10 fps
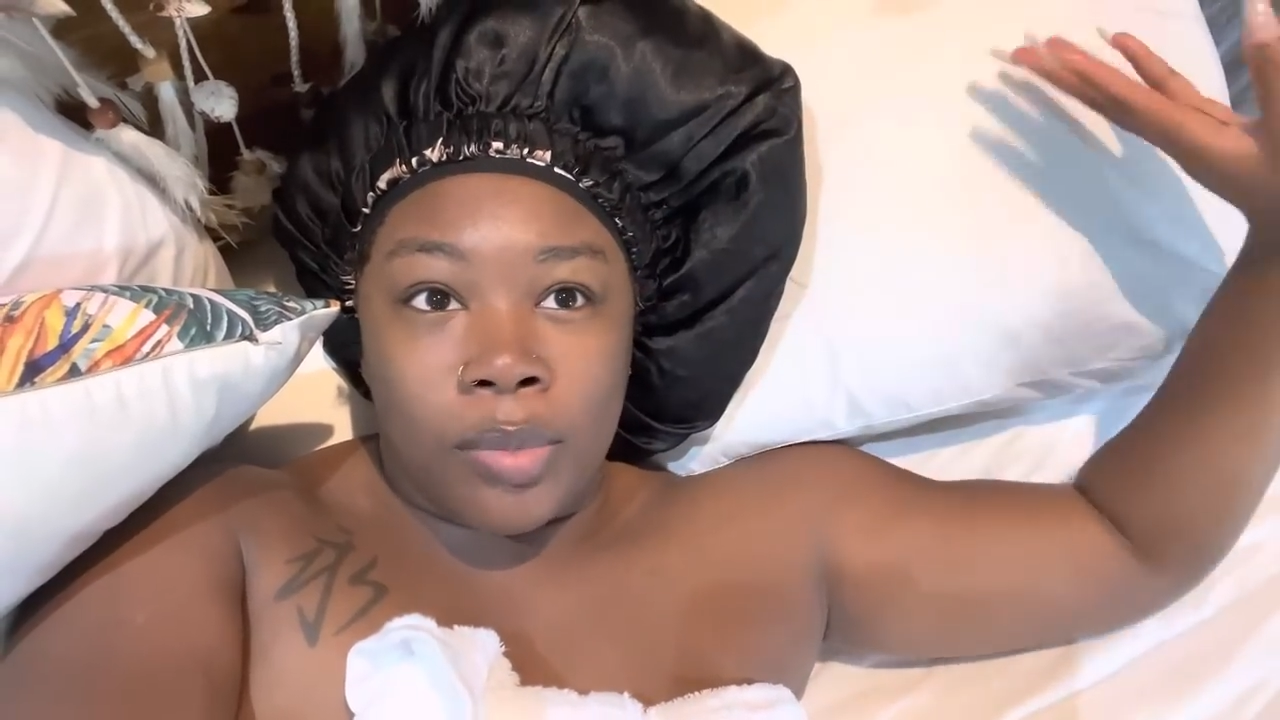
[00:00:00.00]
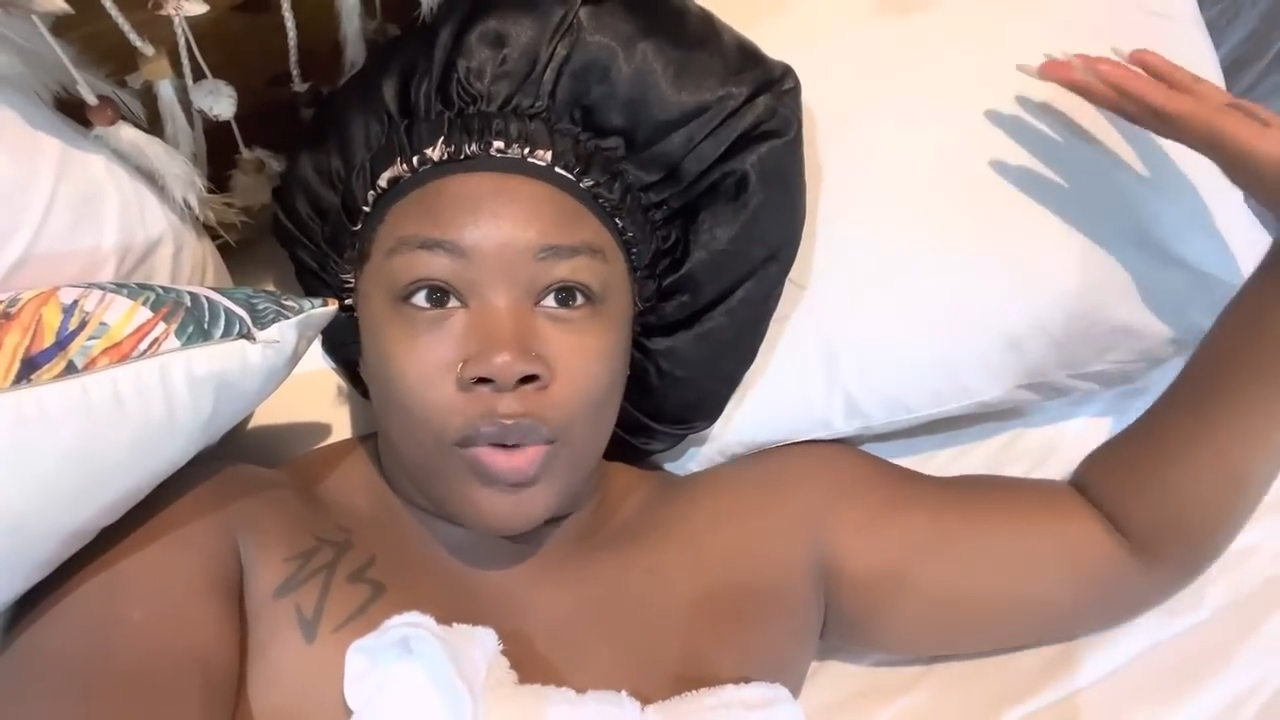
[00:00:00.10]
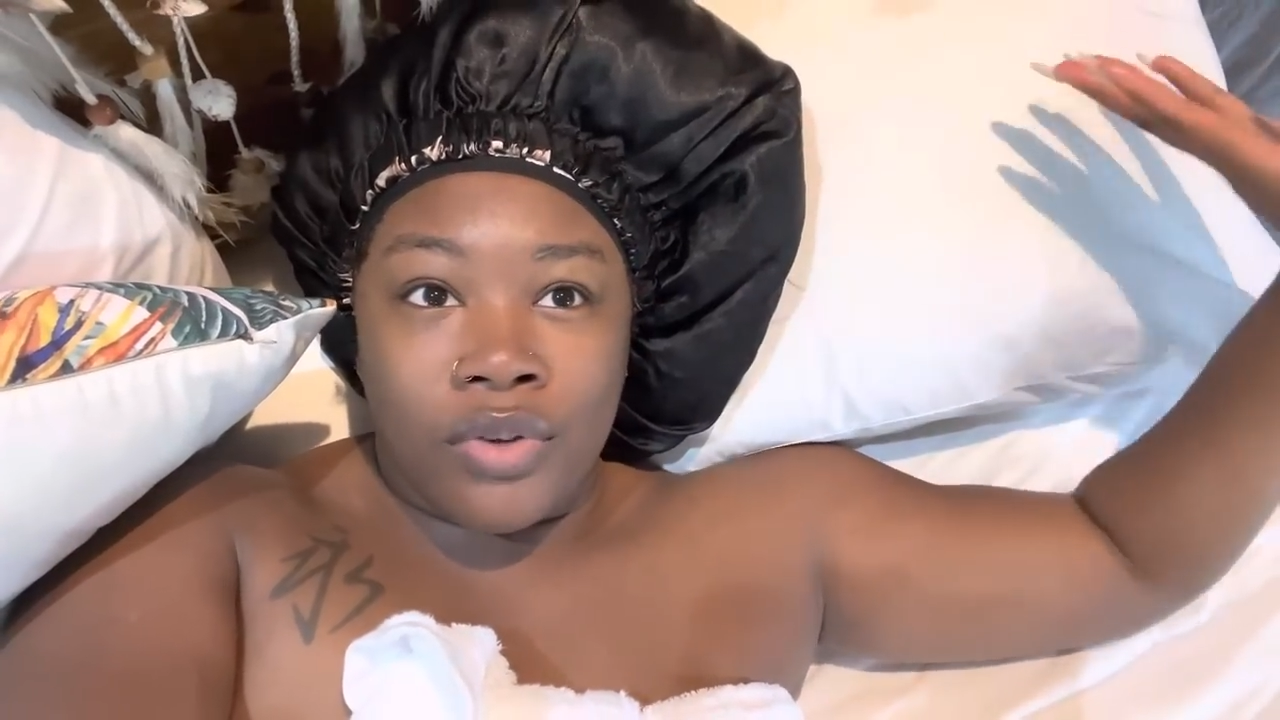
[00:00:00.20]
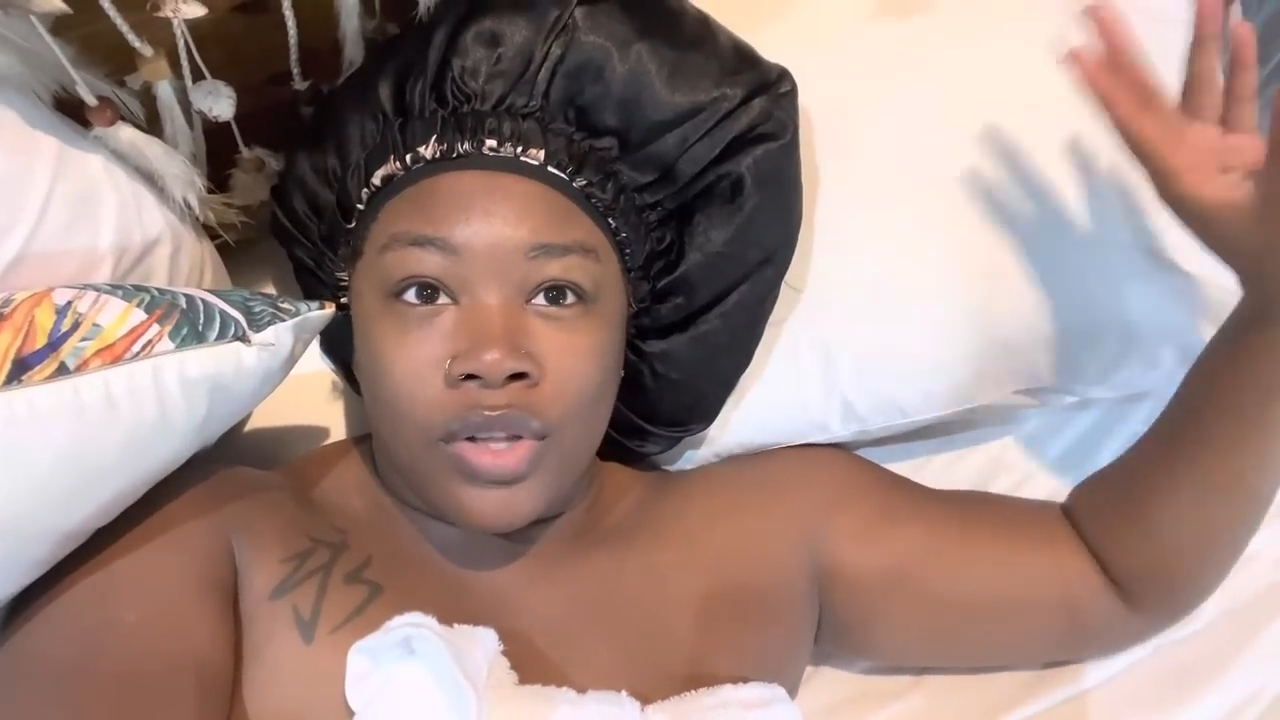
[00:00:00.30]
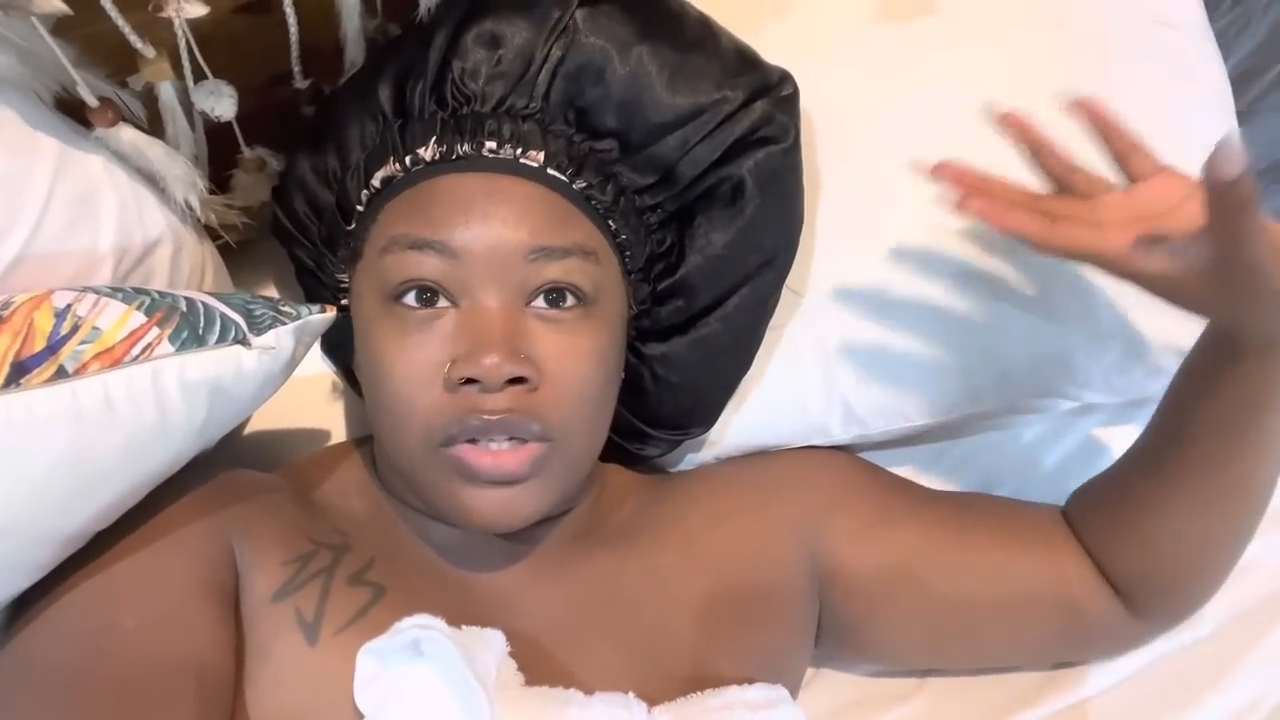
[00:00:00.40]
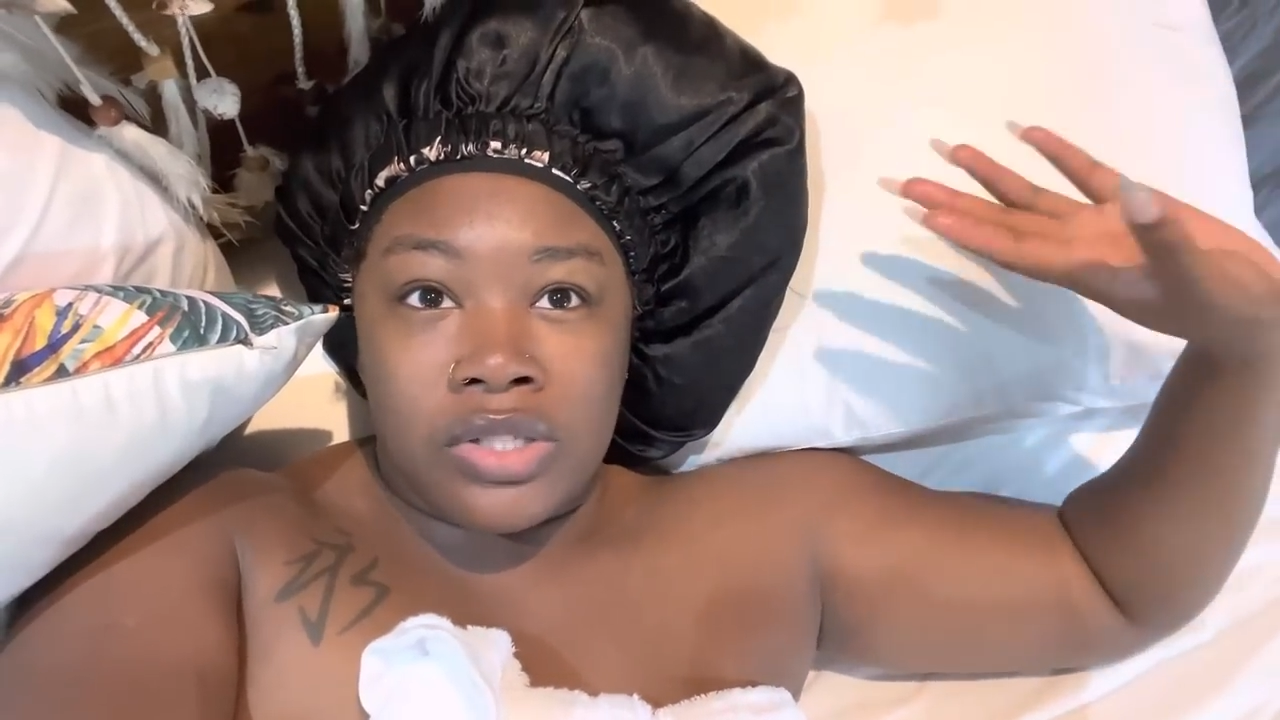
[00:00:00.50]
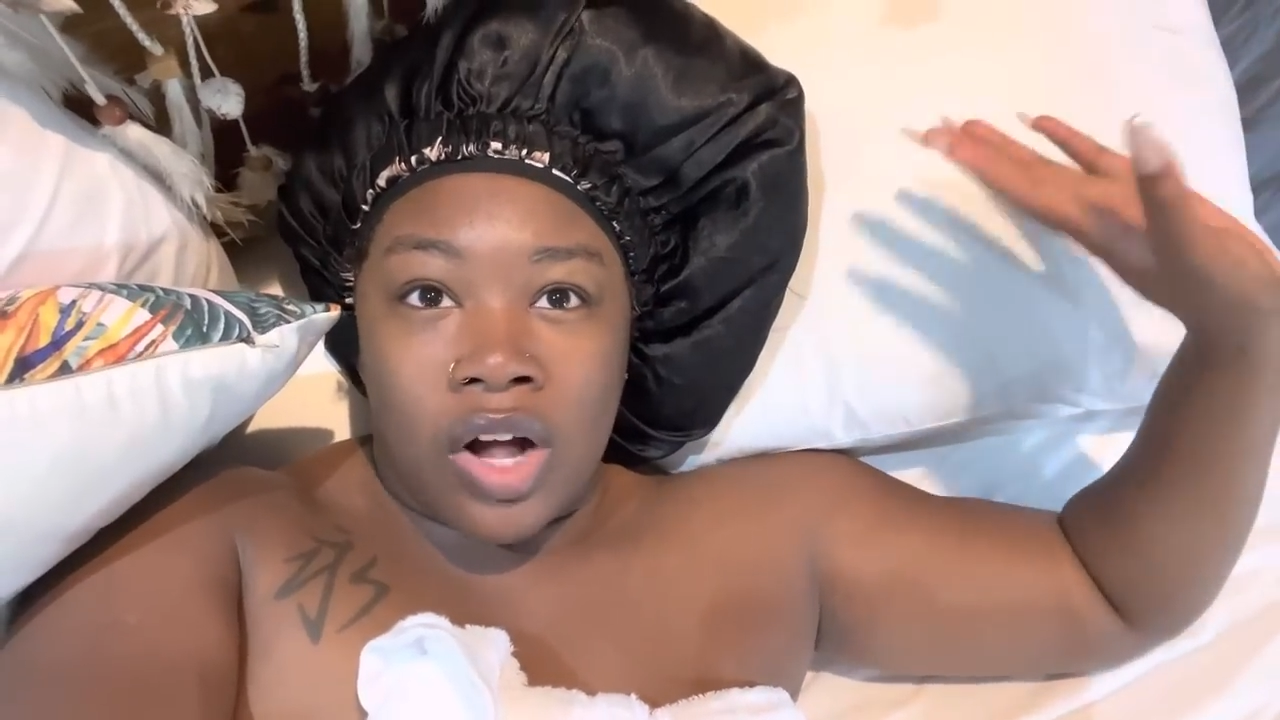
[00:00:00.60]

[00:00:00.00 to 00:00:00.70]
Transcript: Both of those